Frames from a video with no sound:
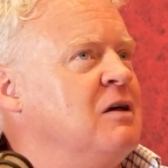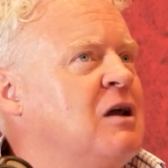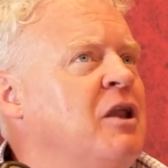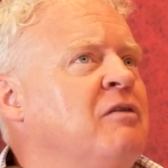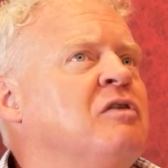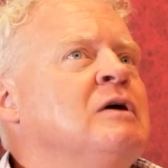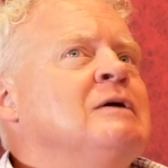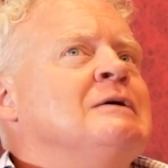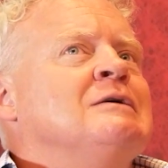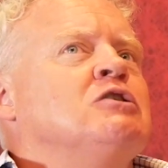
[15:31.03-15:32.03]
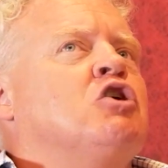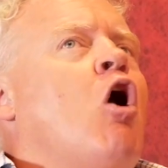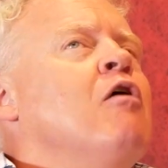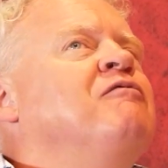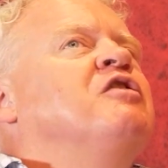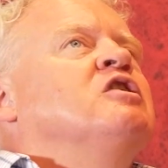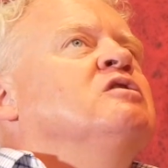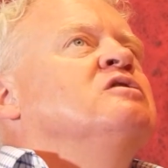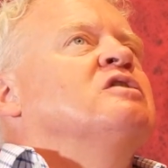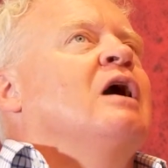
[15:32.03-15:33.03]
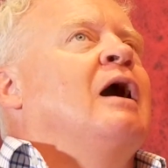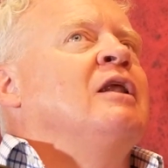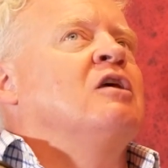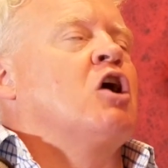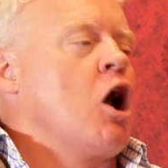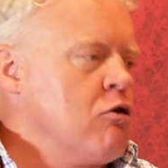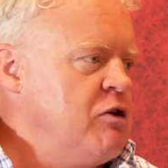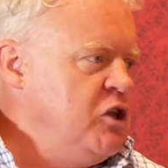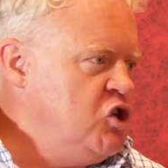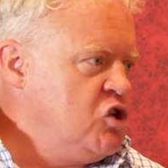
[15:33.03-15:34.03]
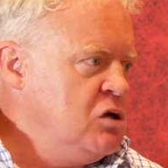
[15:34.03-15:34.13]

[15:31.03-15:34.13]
The kind of confidence and courage